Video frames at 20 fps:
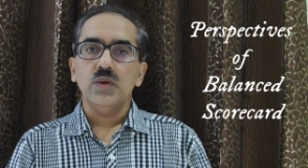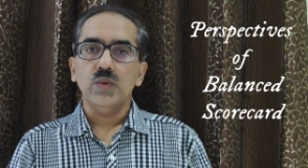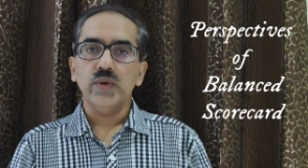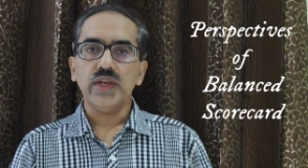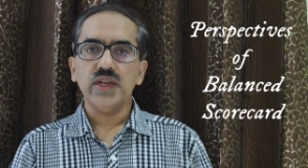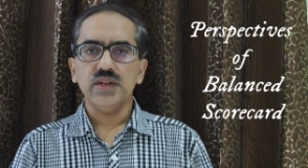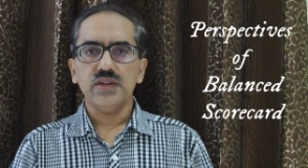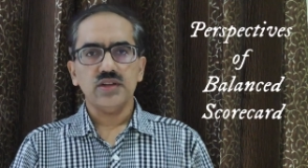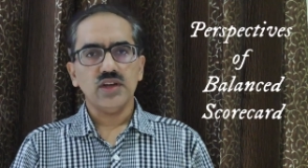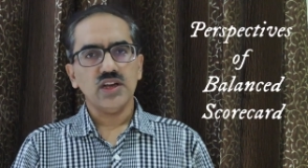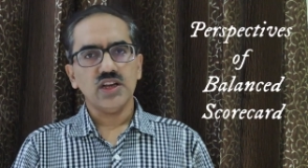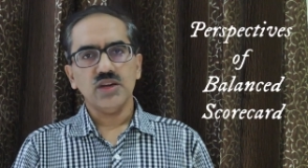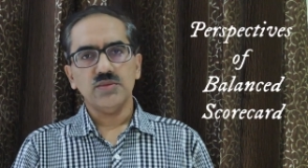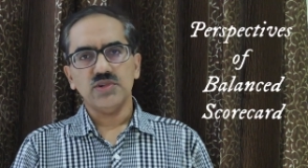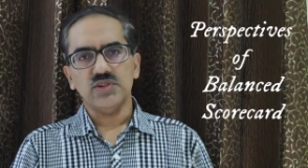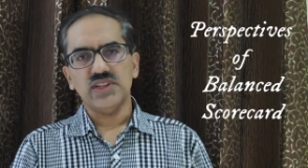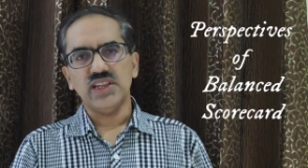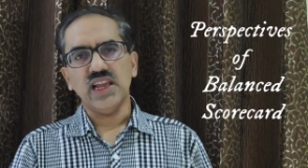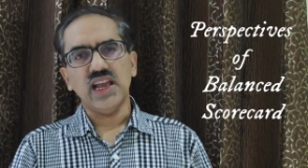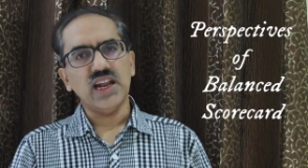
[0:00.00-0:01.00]
We can talk
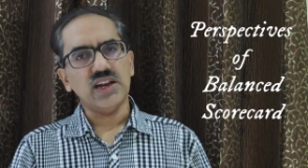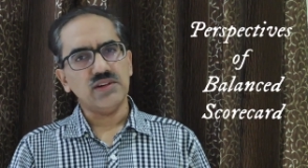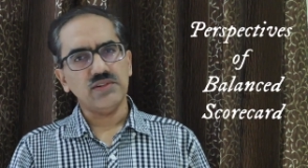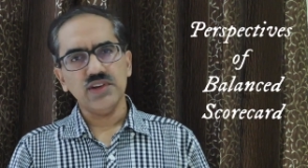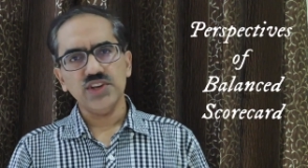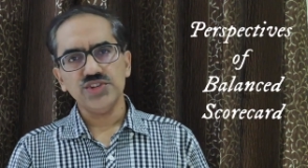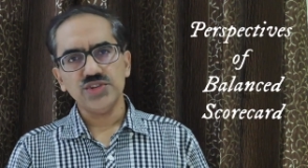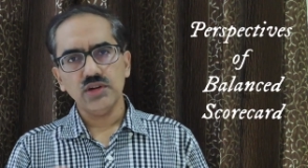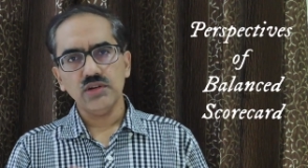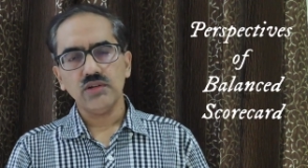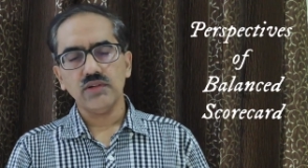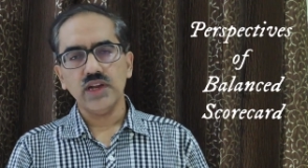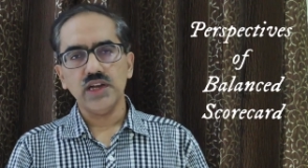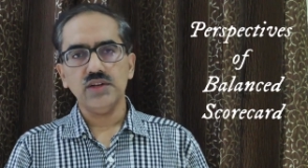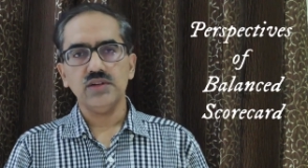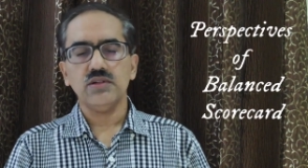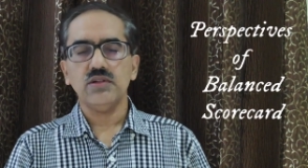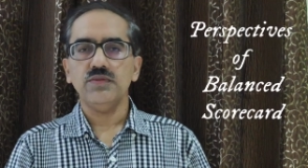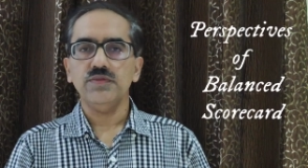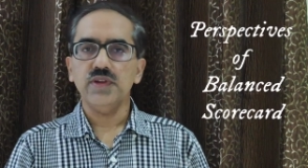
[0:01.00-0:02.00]
about the attrition
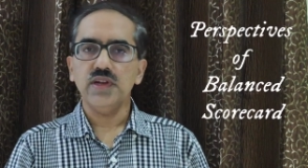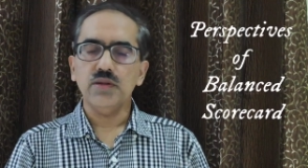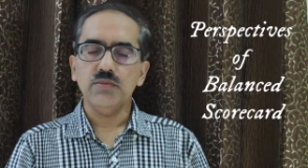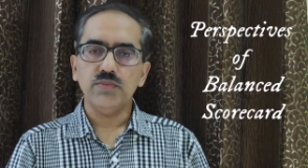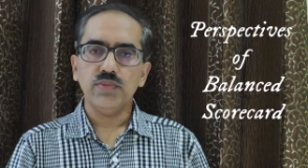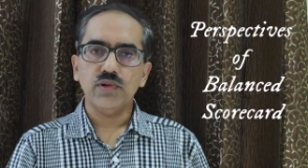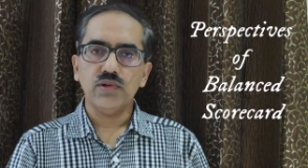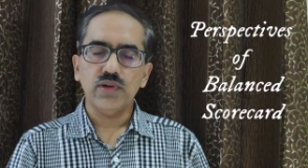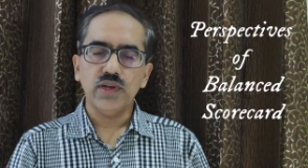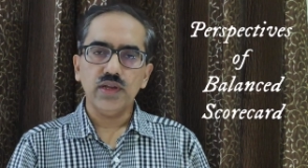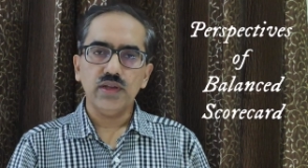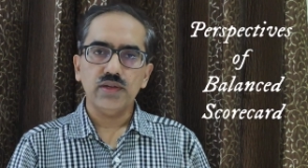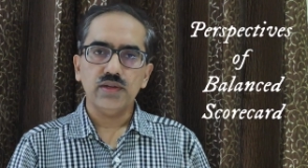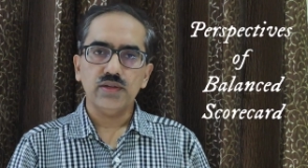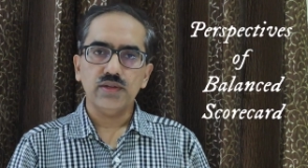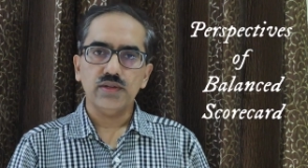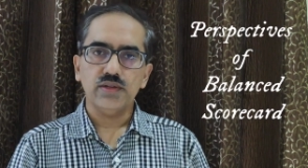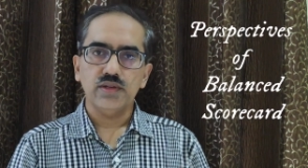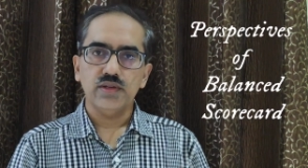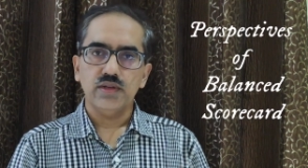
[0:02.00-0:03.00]
rate of an employee,
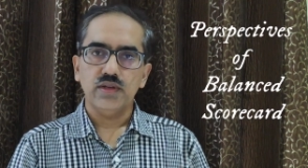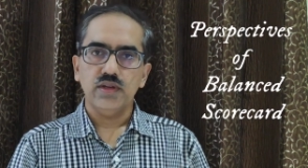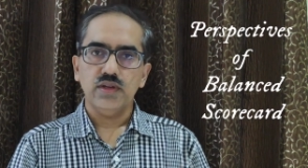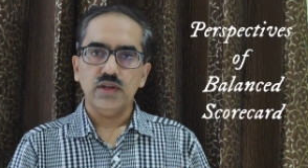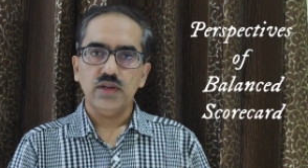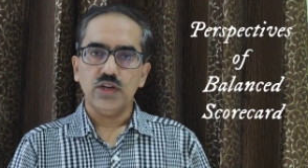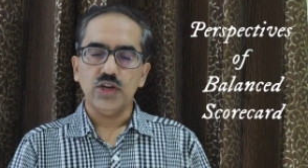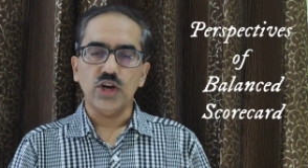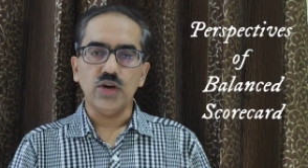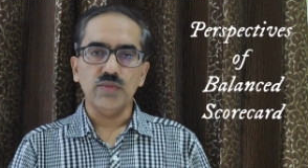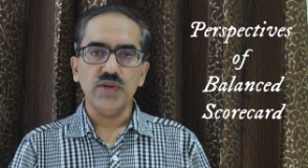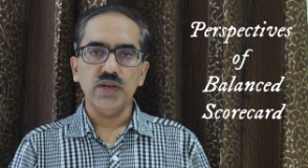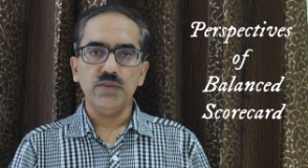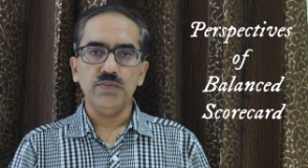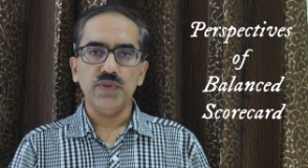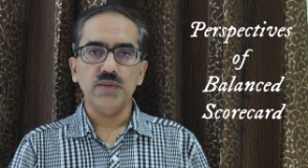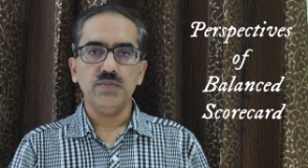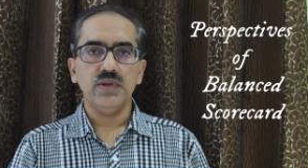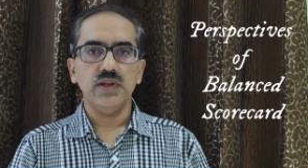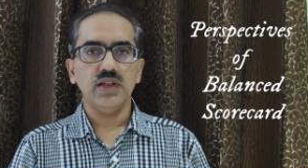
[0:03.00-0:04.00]
how many
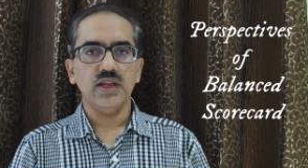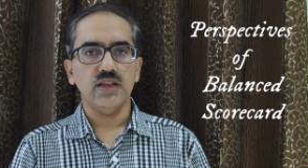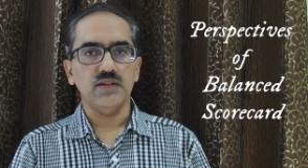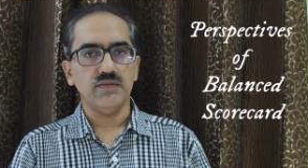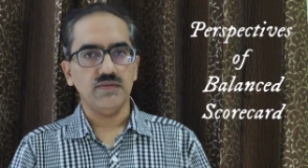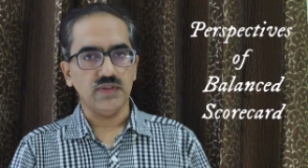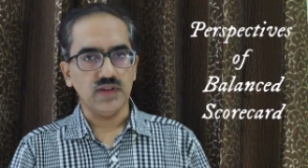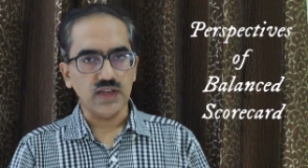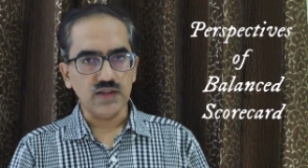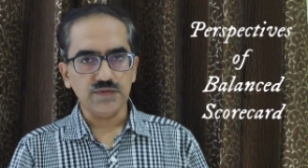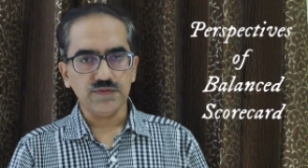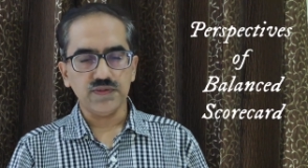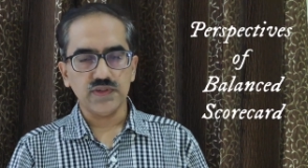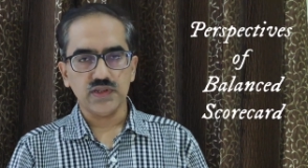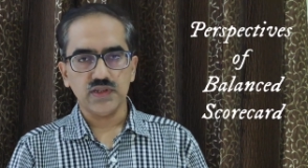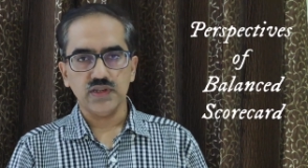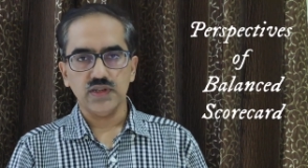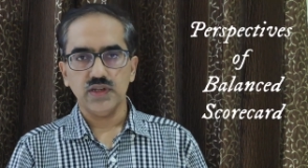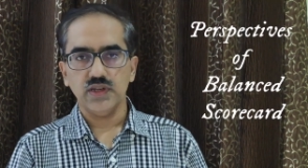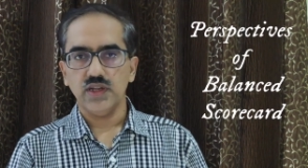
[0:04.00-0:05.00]
people have left
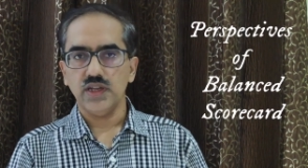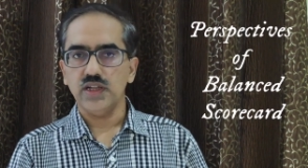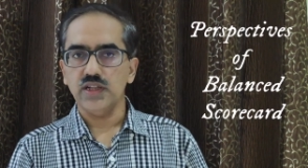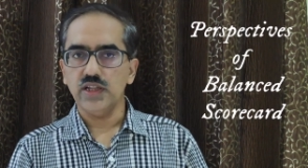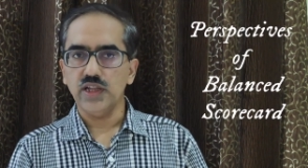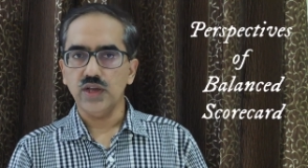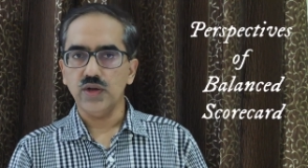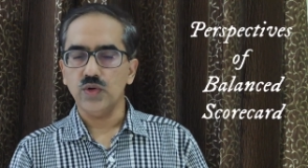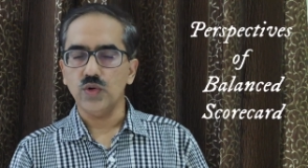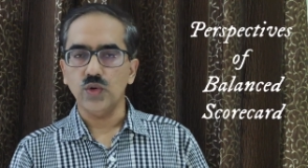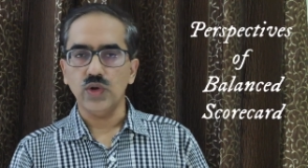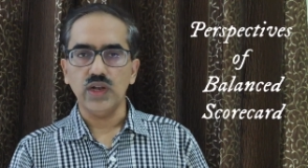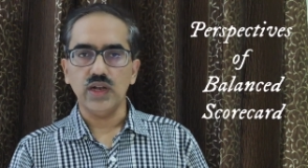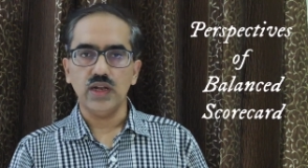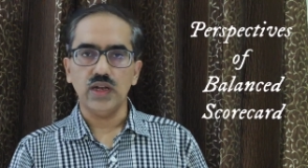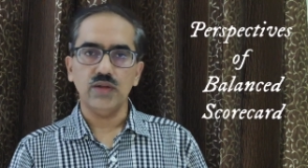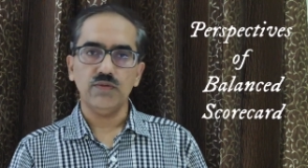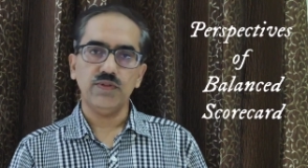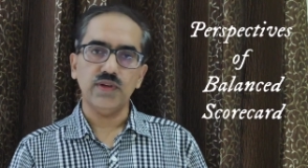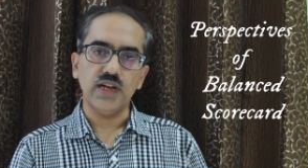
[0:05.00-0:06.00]
in the
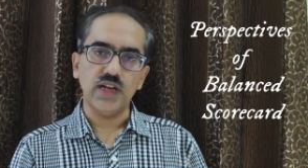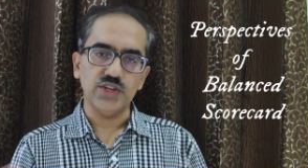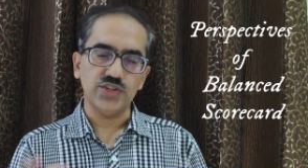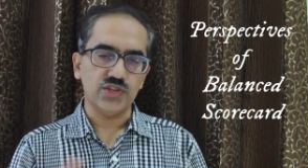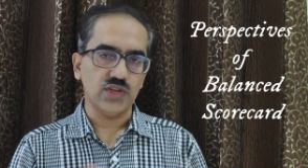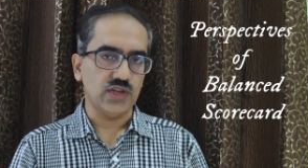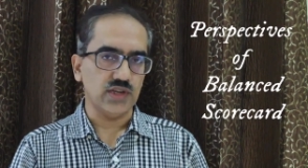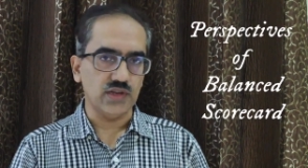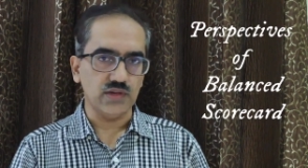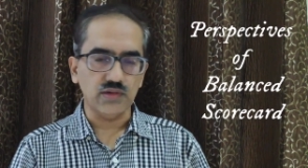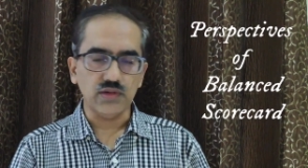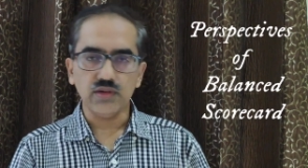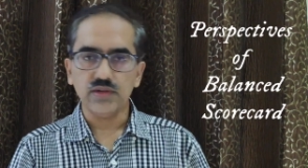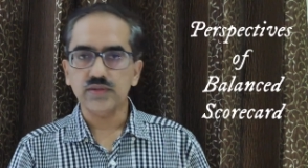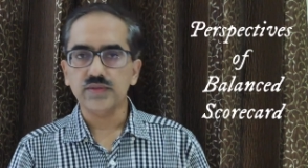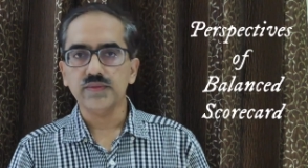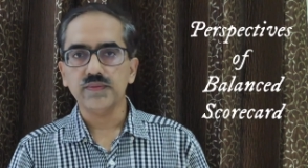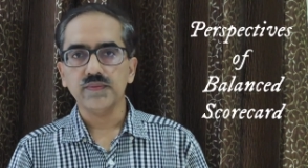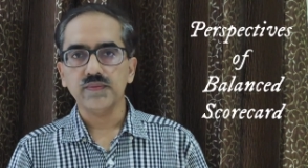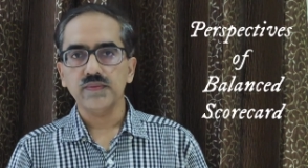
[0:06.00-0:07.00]
whole financial year.
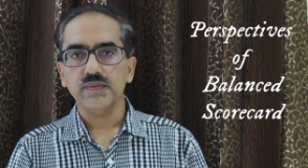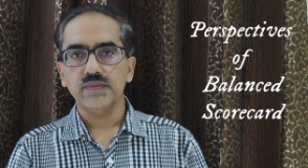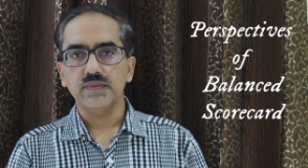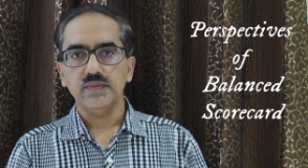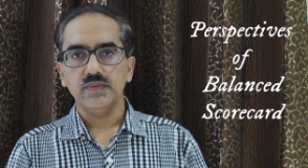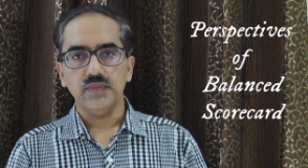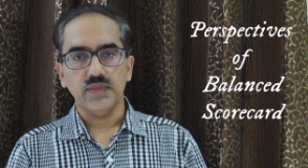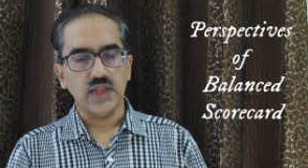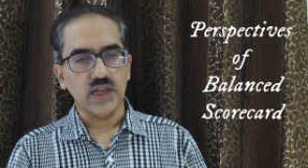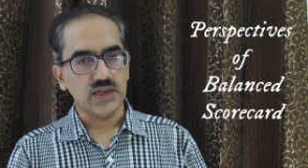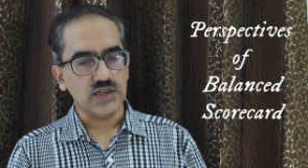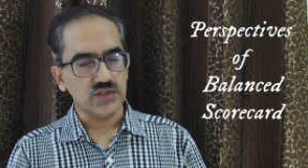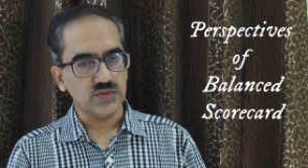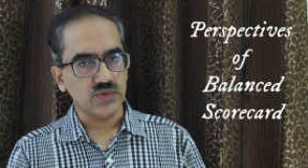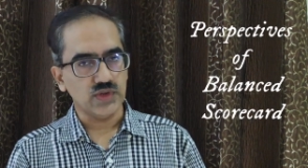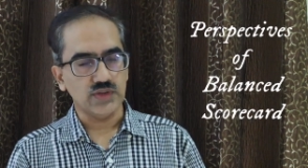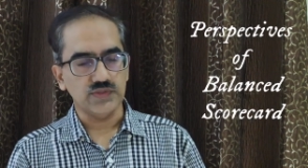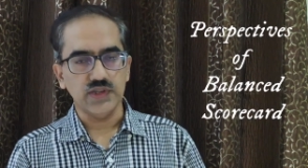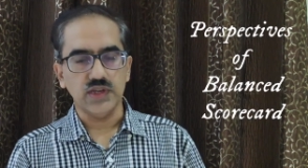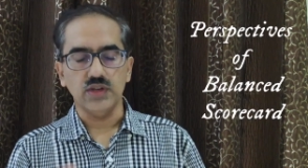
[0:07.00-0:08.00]
That is
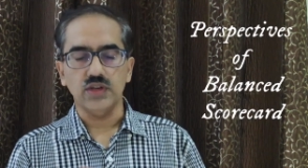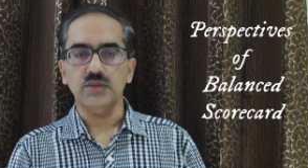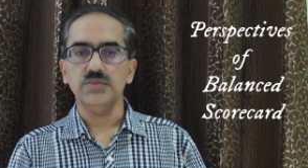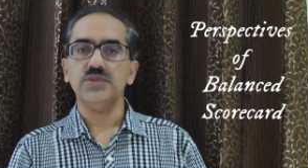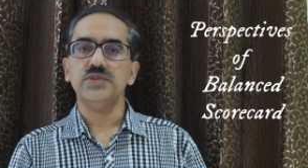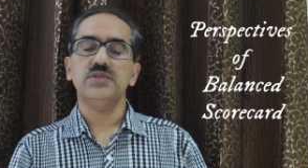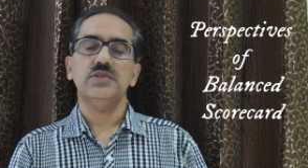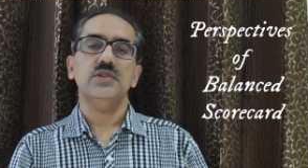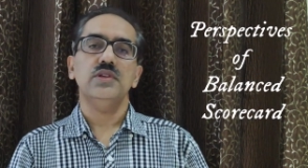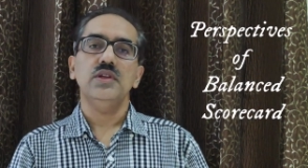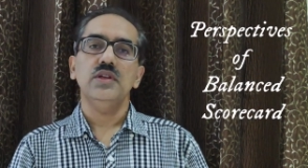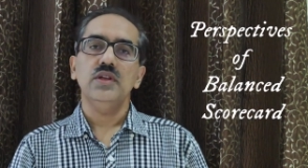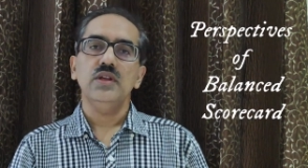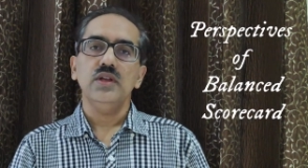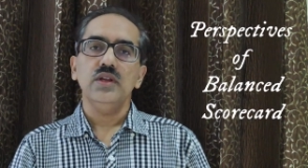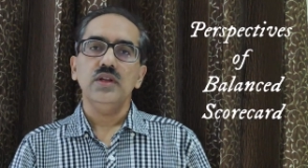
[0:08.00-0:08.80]
one of the norms.